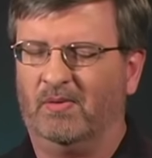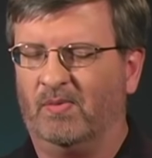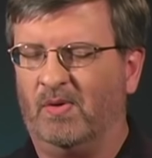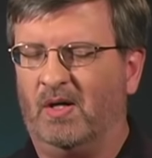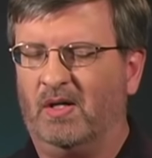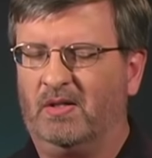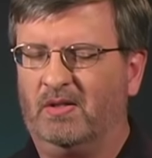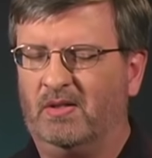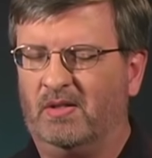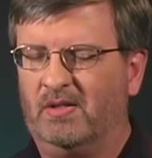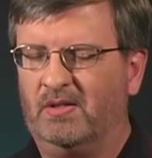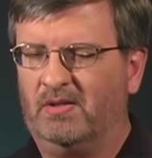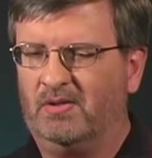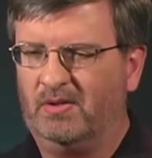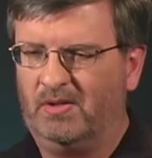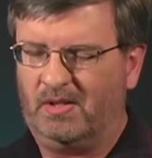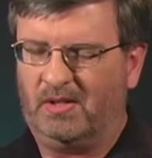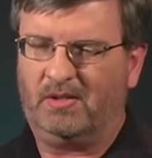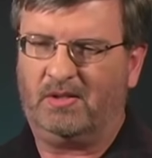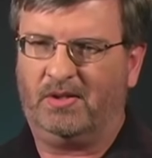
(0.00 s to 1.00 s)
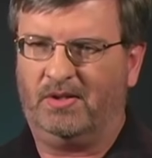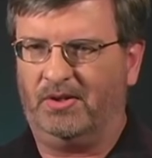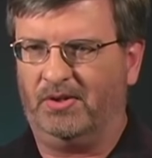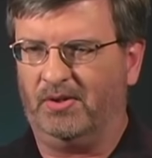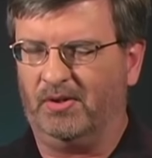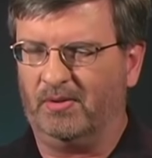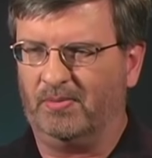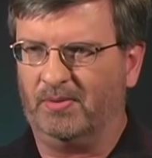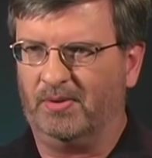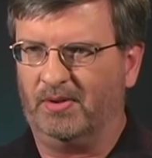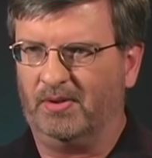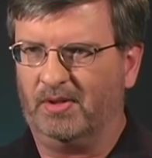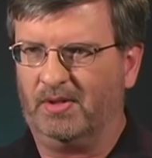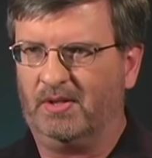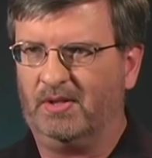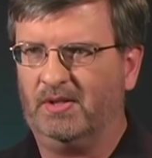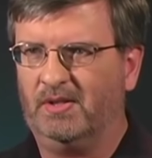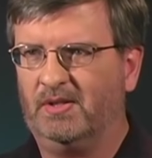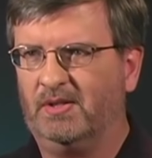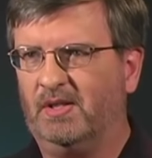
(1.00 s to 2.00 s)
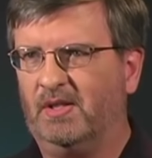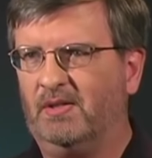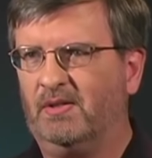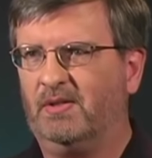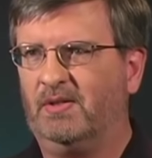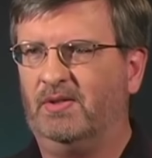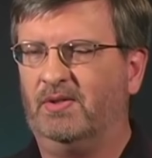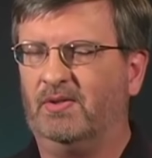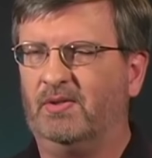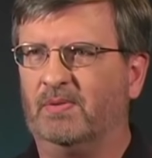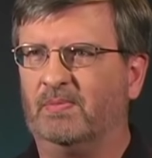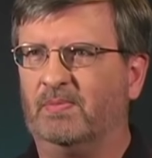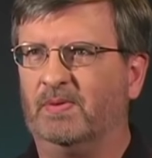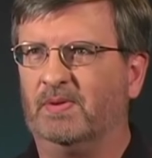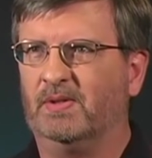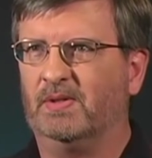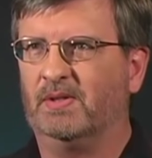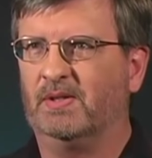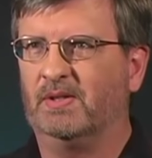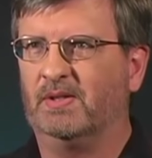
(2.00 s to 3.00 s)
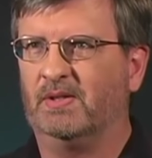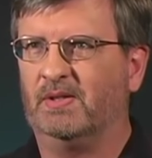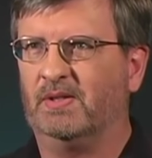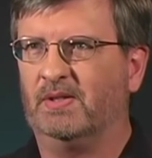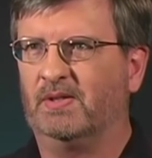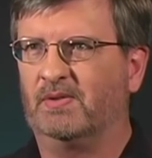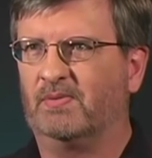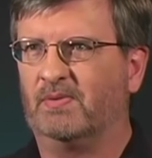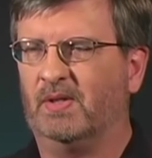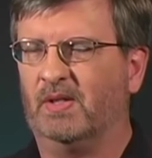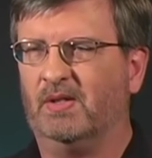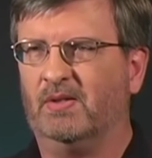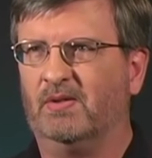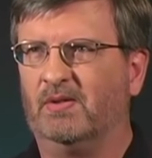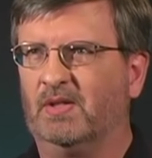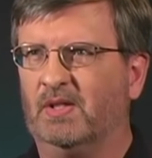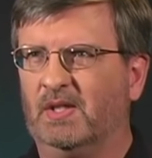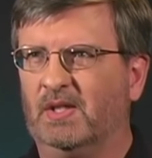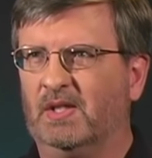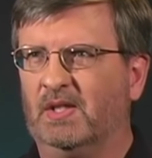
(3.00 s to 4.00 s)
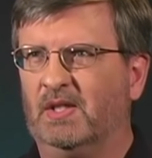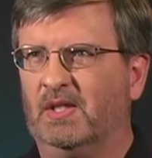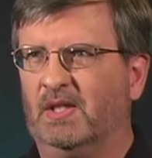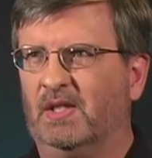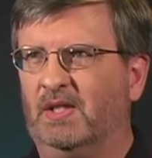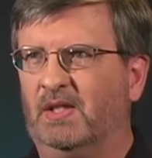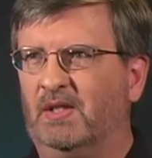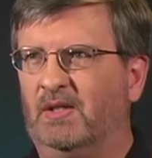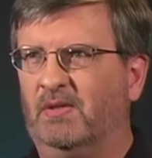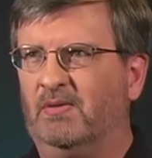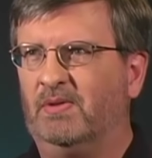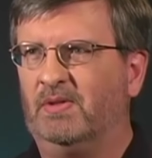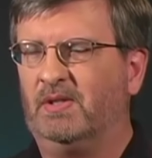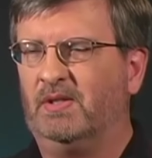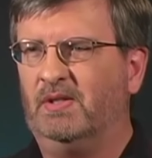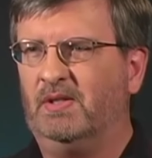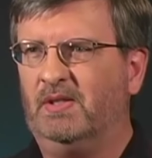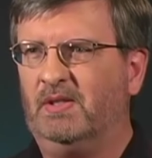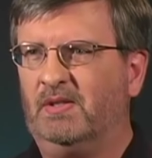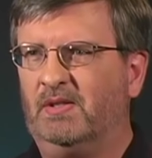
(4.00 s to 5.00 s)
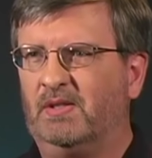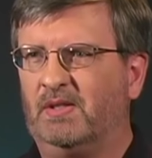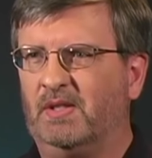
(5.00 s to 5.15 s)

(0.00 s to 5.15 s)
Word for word: we walked on to another cube. We looked in this other cube on, the, on this row, and there was another